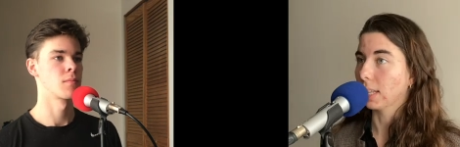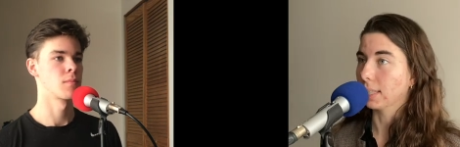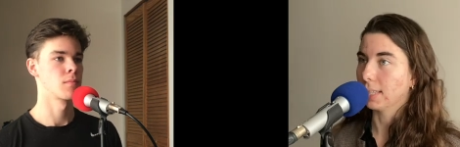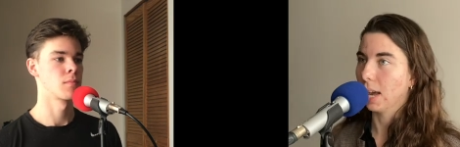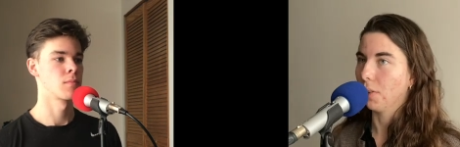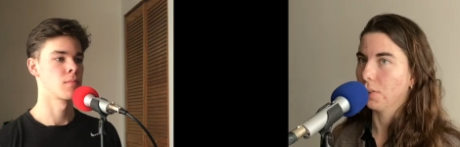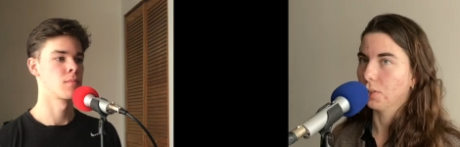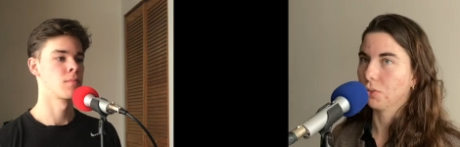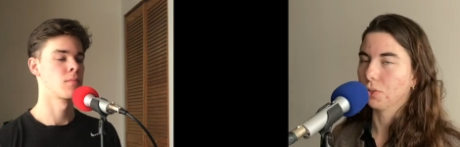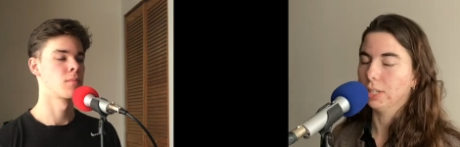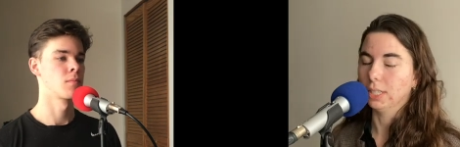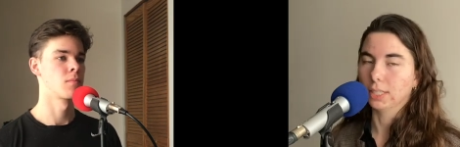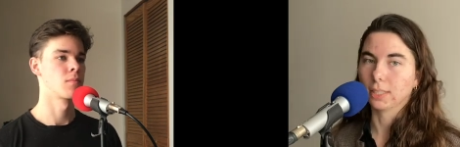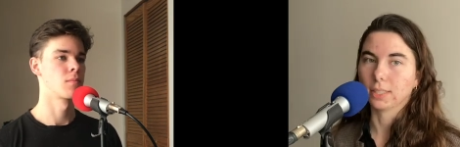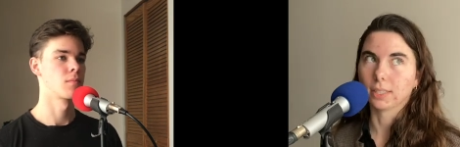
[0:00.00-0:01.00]
Speaker 1: That's how the
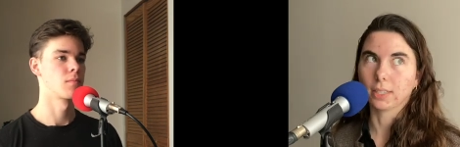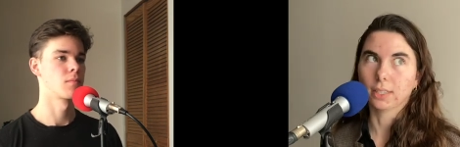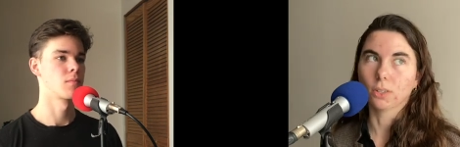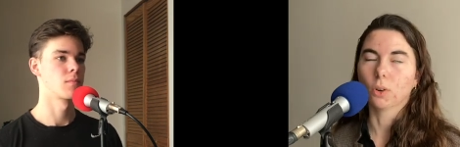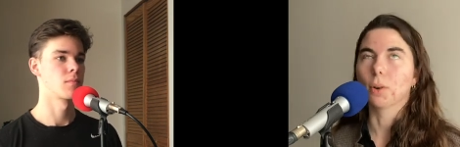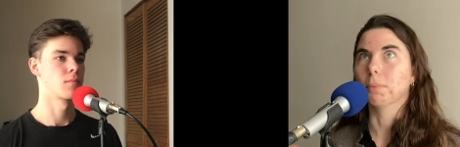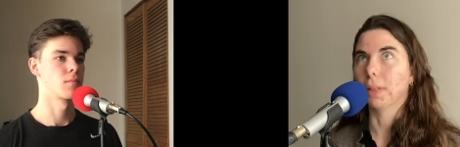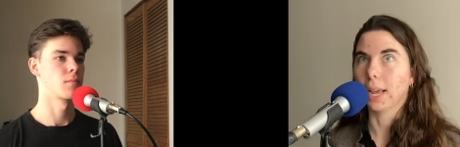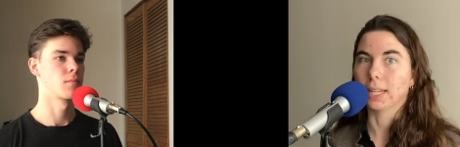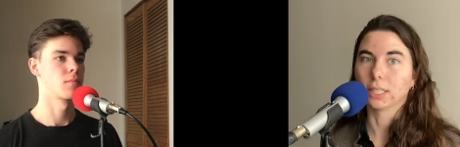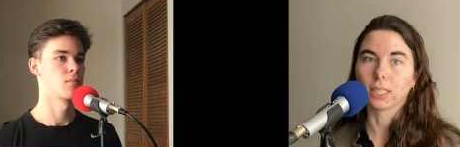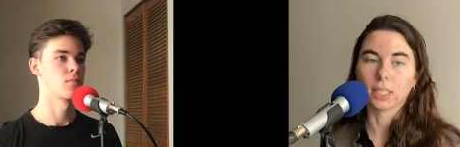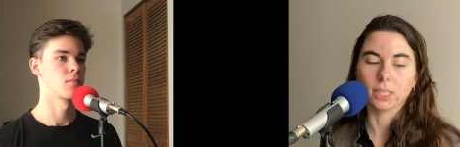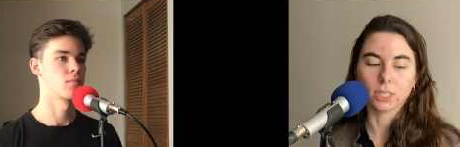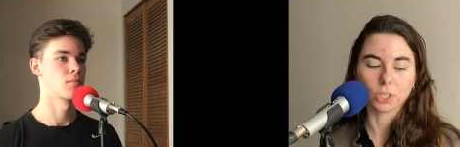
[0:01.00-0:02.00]
trees or plants
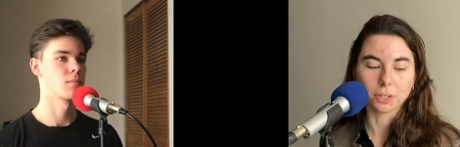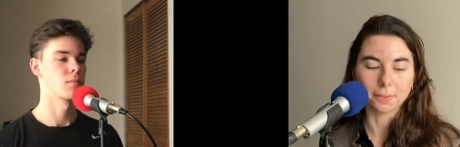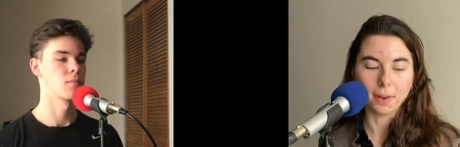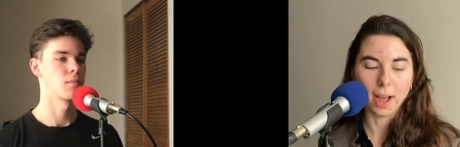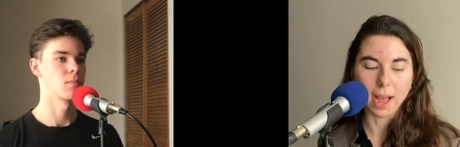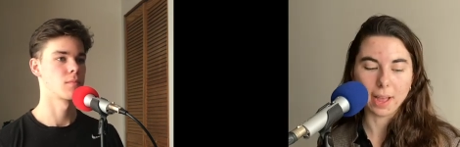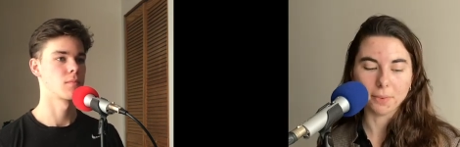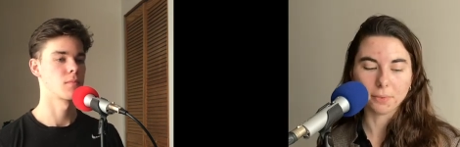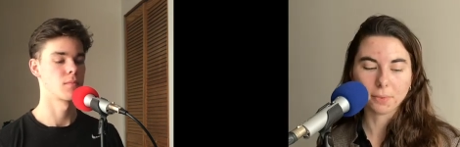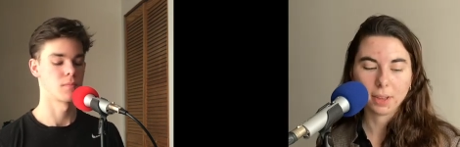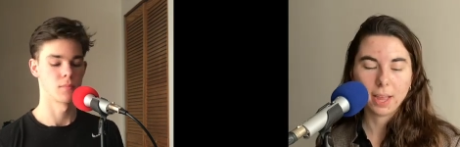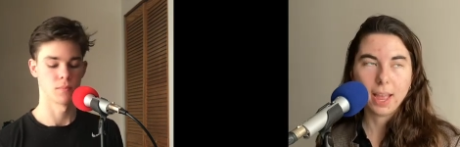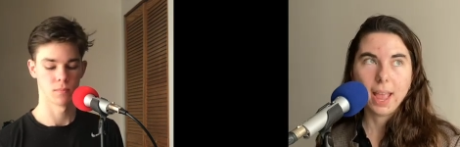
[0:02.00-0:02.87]
can survive.